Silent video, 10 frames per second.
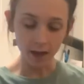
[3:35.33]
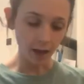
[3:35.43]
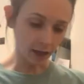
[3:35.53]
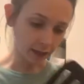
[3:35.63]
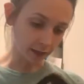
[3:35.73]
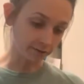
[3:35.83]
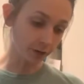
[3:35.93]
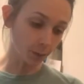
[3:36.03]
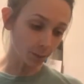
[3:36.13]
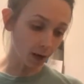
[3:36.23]
and
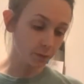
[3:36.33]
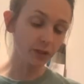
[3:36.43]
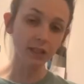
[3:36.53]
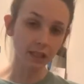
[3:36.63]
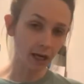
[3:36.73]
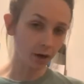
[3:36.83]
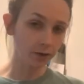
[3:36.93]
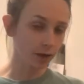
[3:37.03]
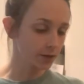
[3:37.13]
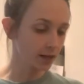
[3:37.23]
flip them up, see how
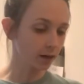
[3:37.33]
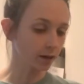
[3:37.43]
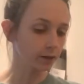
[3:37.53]
done they are.